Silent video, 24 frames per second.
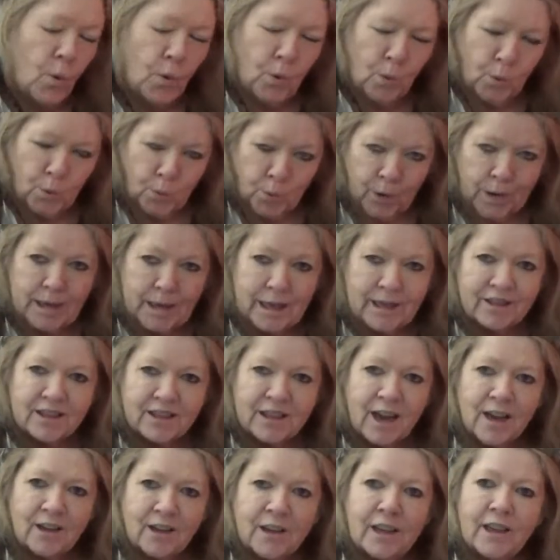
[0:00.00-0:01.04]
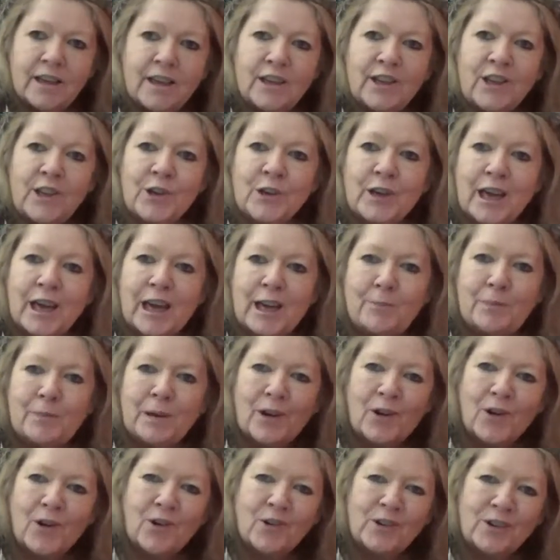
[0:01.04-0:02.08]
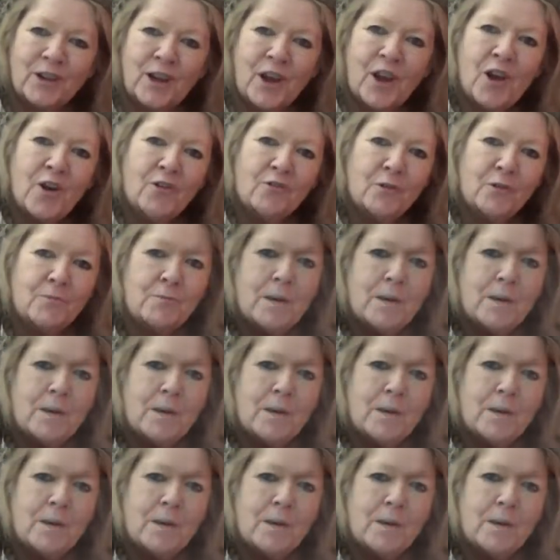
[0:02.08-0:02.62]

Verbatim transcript: And when it's done, you keep it on for